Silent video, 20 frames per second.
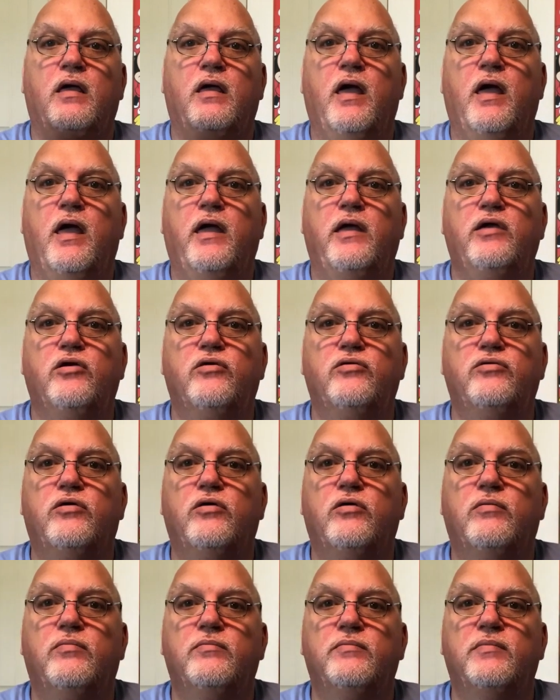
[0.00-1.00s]
Hey
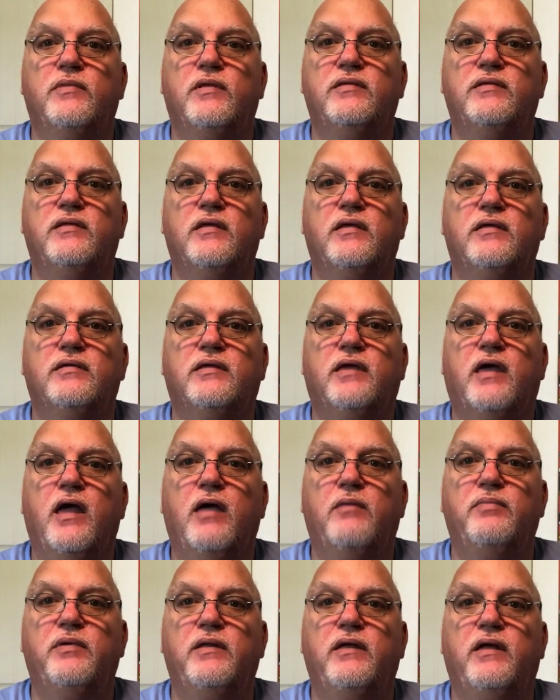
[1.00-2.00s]
YouTube, this is
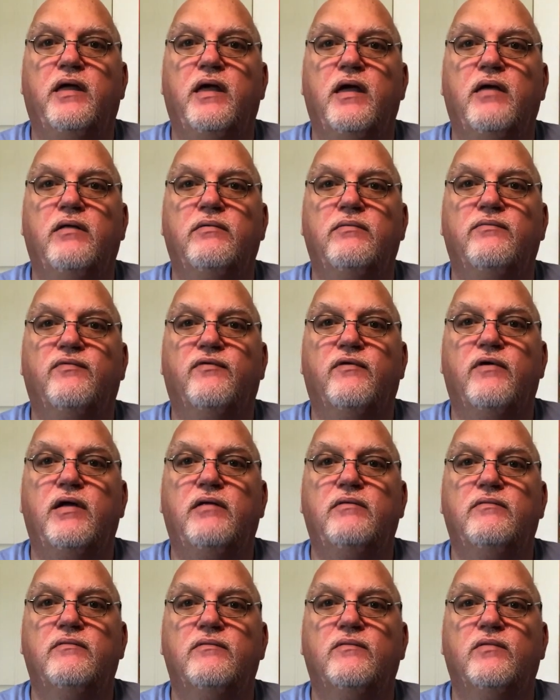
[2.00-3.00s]
Champion Kid
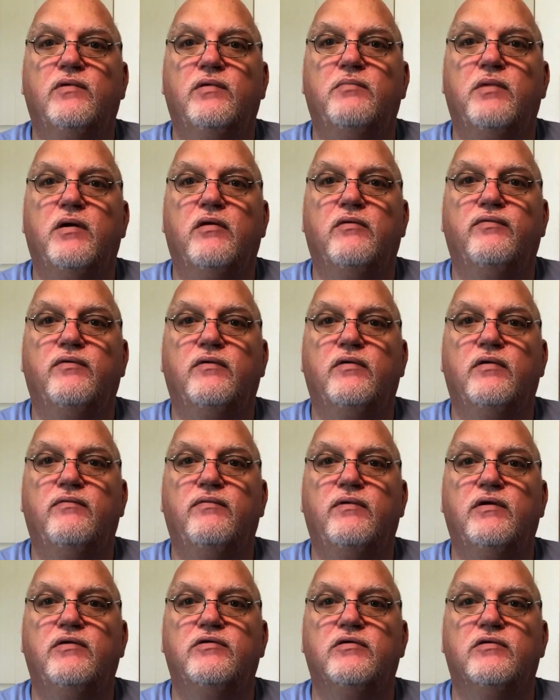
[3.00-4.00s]
Fred with Barefoot
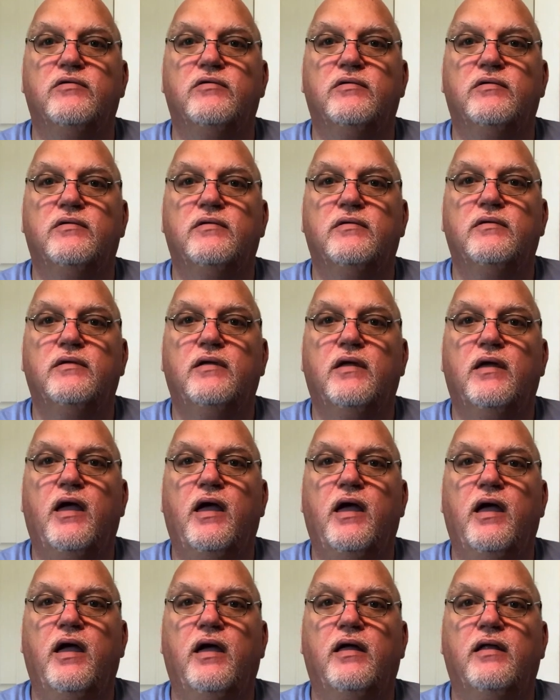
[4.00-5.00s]
Adventures,
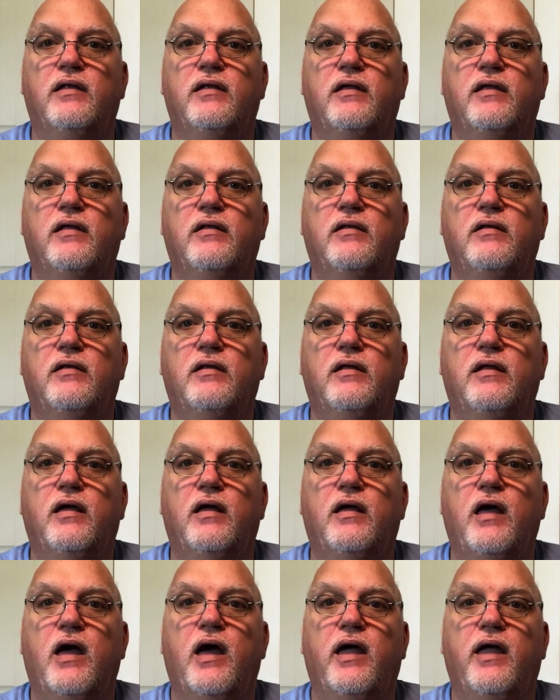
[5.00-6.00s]
and
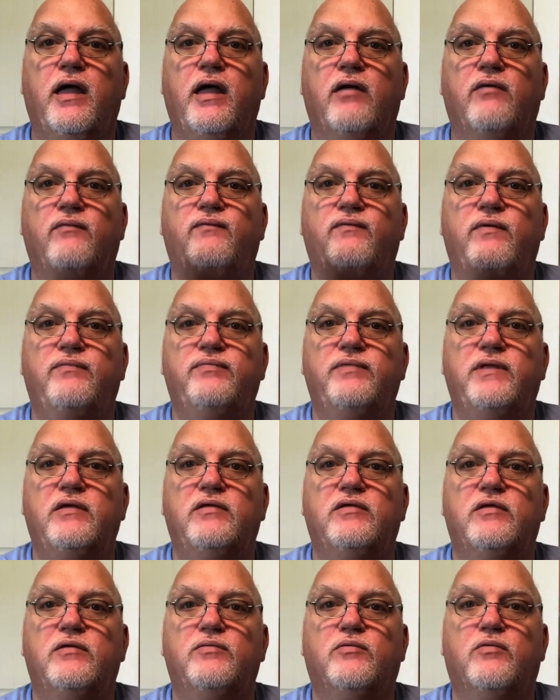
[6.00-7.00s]
I hit 50
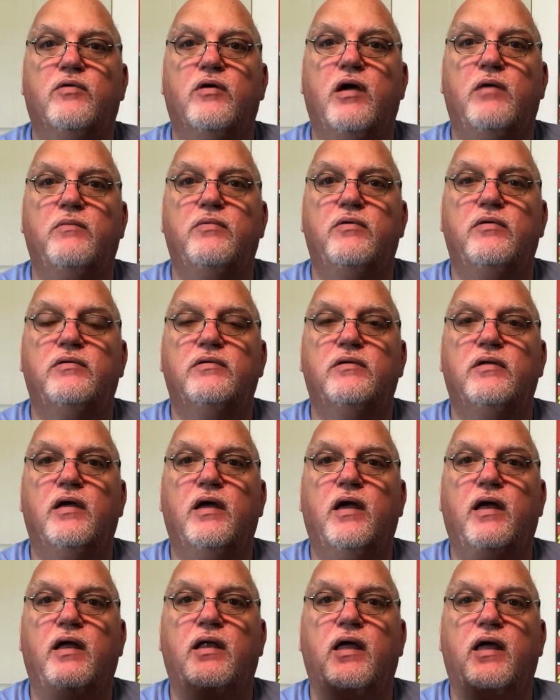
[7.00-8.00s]
subscribers,
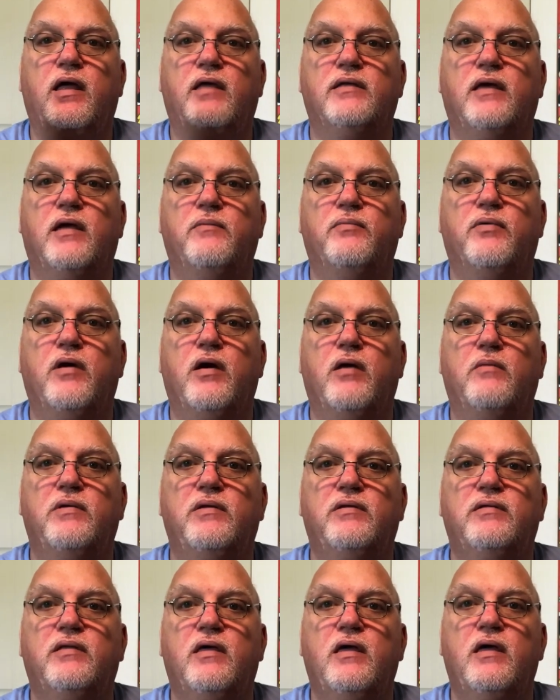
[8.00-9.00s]
and as I
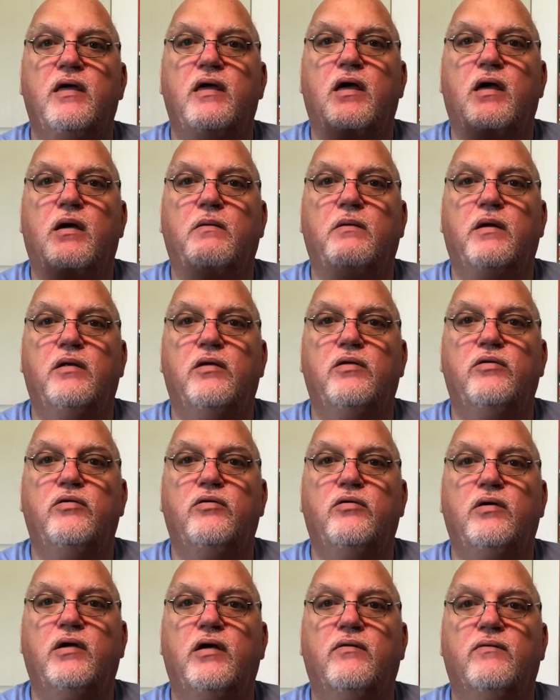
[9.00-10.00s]
promised, I'm going to
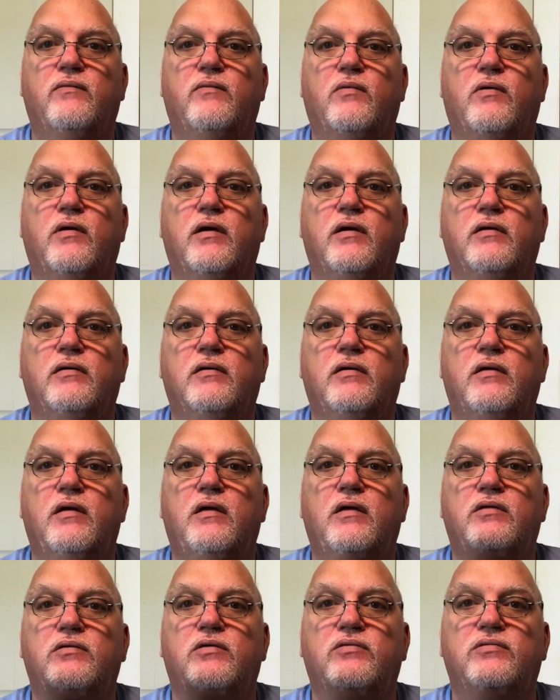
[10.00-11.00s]
do a giveaway,
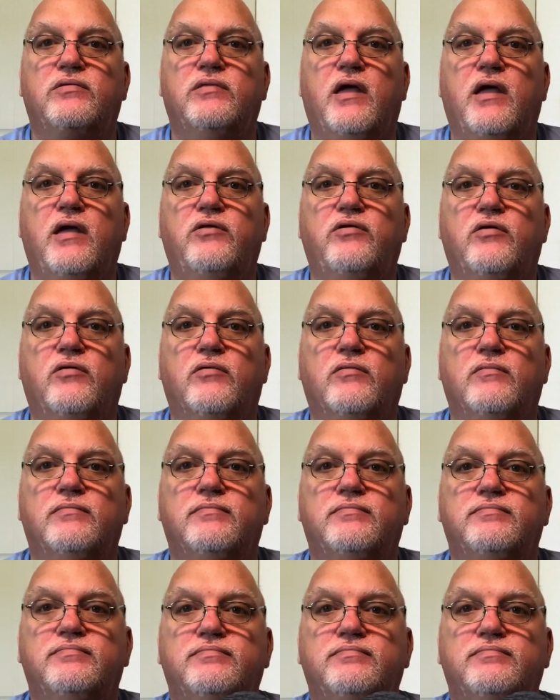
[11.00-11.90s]
so stay tuned.